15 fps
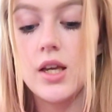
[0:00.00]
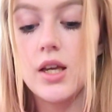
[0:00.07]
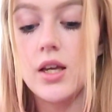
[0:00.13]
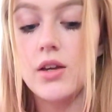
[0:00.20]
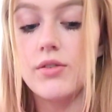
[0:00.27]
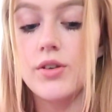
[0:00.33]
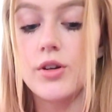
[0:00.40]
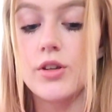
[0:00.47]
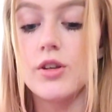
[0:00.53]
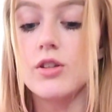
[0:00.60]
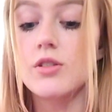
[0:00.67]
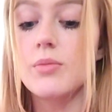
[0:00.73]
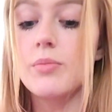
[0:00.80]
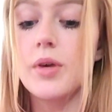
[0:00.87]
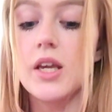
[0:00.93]
If you're
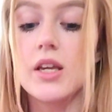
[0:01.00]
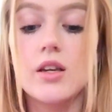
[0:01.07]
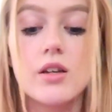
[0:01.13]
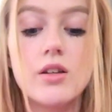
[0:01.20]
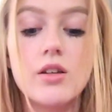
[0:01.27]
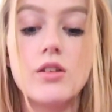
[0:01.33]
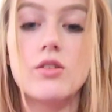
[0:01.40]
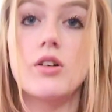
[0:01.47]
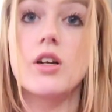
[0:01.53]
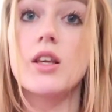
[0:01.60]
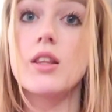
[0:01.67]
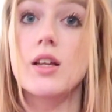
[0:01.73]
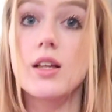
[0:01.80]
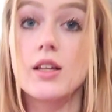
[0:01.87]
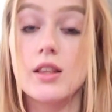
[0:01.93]
using bacon or
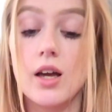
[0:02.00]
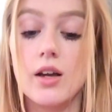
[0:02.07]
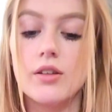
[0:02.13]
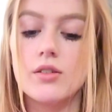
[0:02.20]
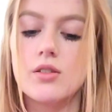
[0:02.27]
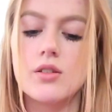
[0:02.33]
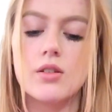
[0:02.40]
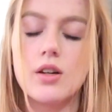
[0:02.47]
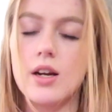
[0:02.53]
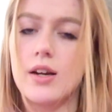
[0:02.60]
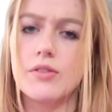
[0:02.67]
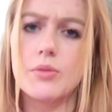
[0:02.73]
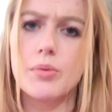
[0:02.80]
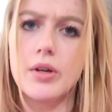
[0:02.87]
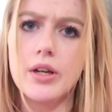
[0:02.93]
anything like that, you're still gonna have
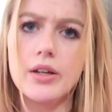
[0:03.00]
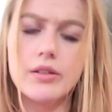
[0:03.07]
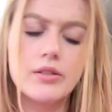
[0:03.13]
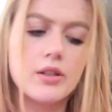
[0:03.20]
to put it